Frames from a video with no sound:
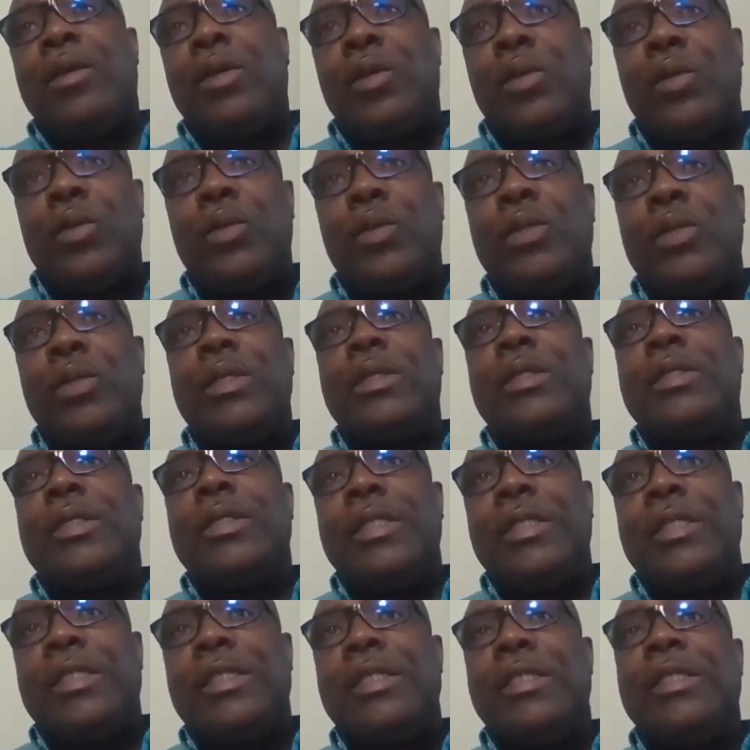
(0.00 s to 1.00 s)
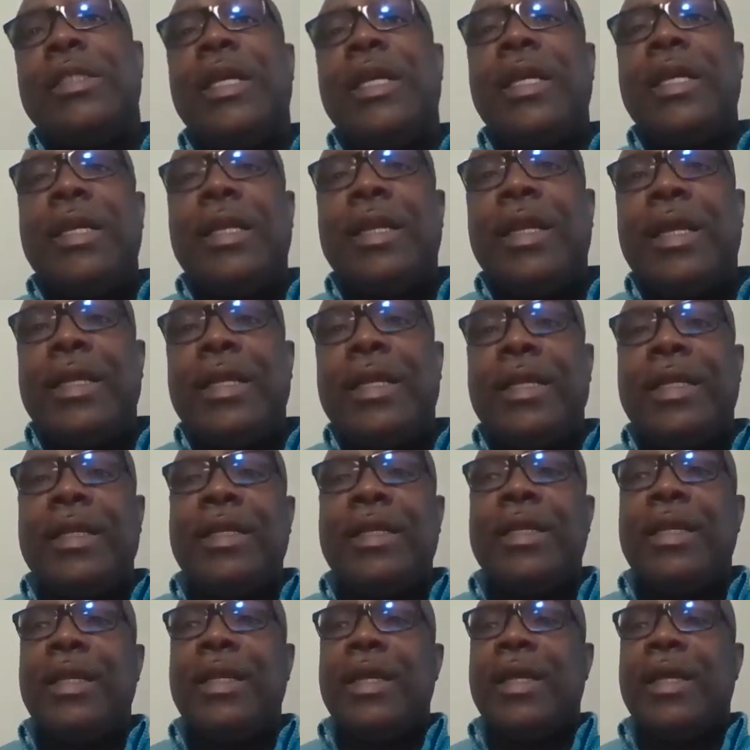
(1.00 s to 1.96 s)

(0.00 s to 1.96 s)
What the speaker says: good teaching and learning